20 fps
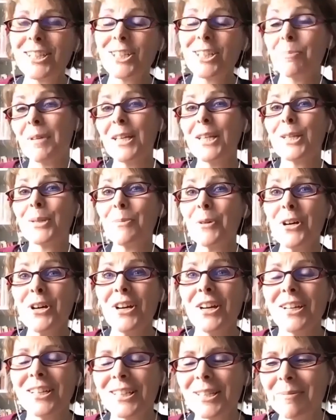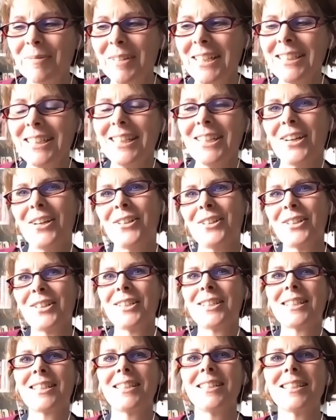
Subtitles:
but it works. I mean, you know, because